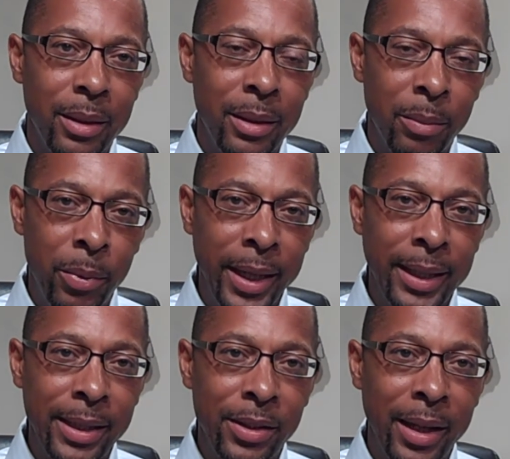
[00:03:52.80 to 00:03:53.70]
to bring
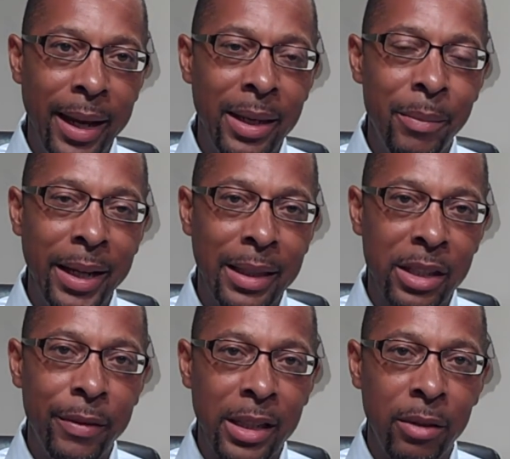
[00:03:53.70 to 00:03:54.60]
this and to make this
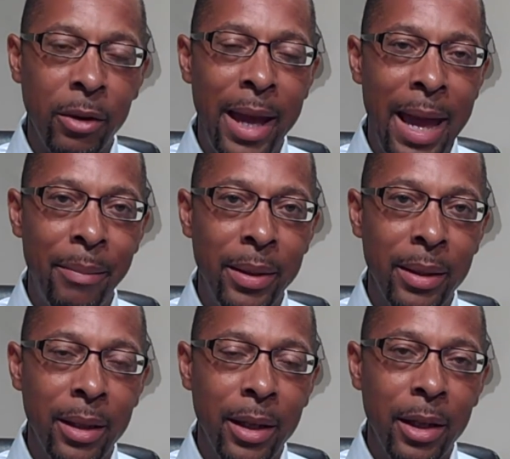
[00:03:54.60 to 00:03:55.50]
festival happen.
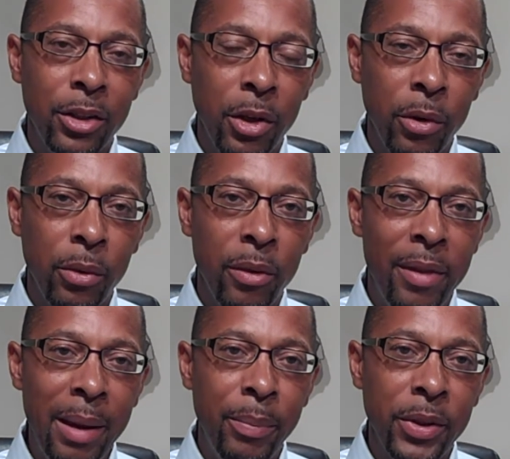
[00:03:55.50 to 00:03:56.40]
So
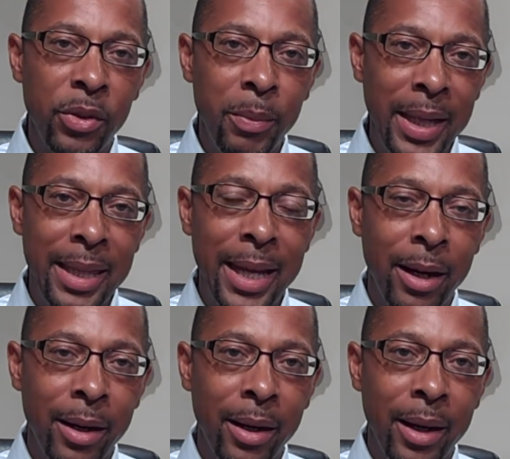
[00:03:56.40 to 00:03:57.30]
that puts me
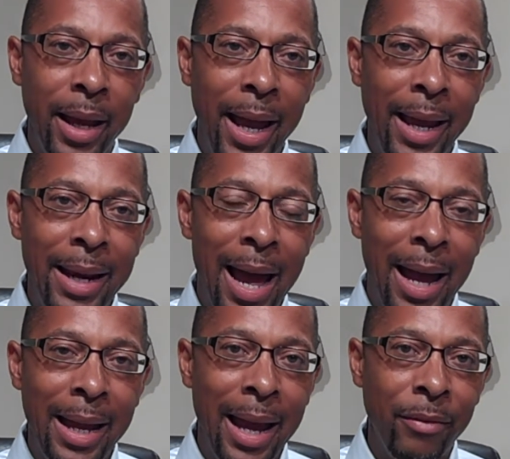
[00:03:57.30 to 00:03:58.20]
there, and
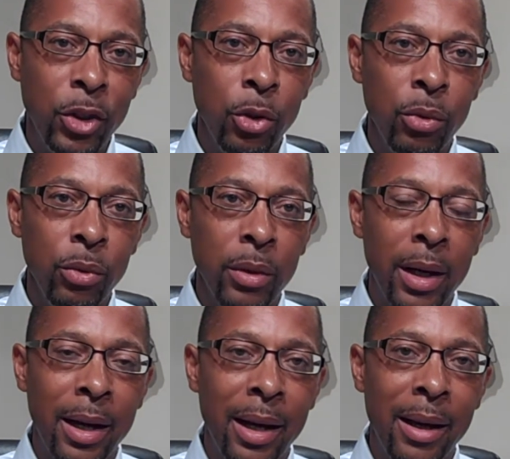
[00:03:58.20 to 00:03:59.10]
I have to
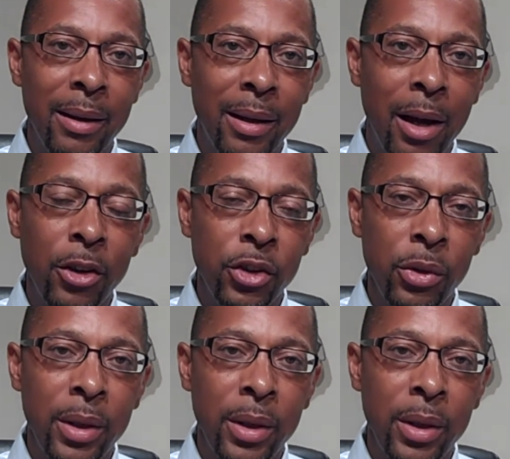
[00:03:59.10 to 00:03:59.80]
also